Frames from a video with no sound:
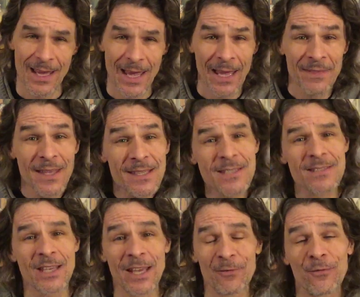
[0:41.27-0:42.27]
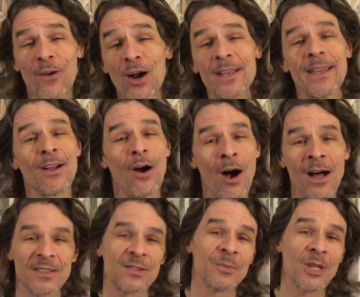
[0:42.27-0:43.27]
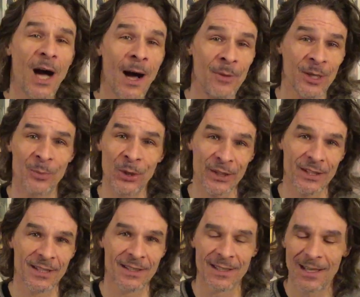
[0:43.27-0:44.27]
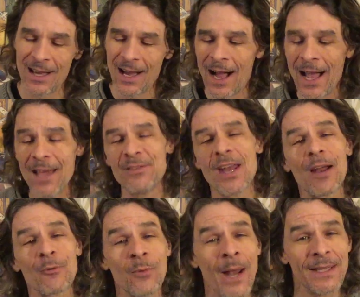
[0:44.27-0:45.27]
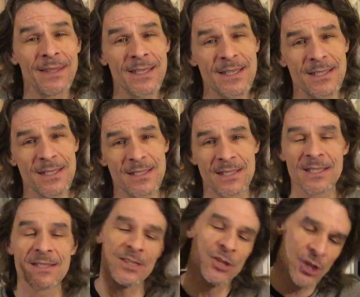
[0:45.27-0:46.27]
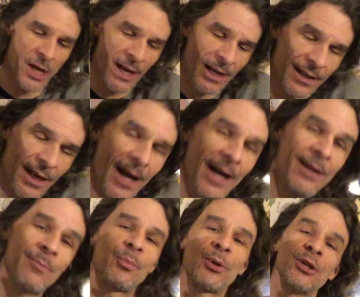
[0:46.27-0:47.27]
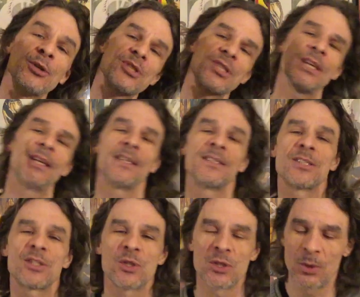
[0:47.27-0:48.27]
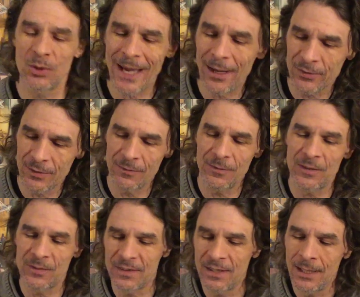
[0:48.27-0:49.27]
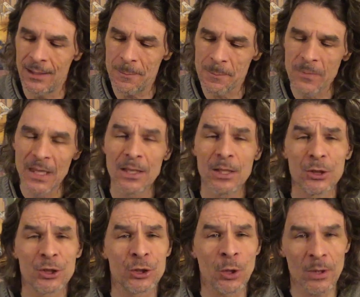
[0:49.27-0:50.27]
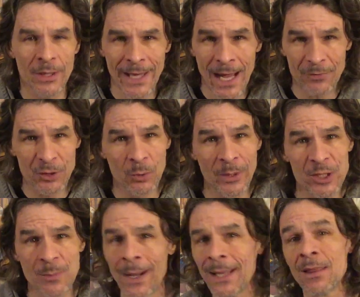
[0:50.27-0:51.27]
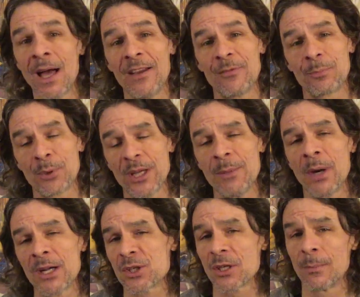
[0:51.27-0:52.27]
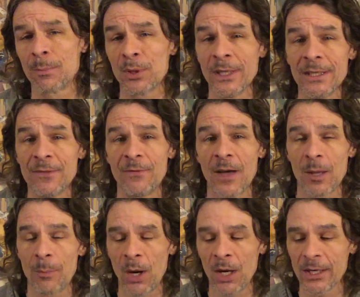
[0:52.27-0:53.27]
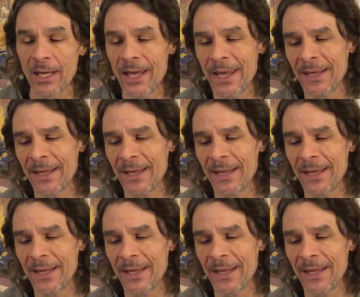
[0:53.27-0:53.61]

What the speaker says: And this is a fucking awesome comic book. I have not read this since Jay and I produced it in 2015. Shortly after which my life pretty much completely fell apart.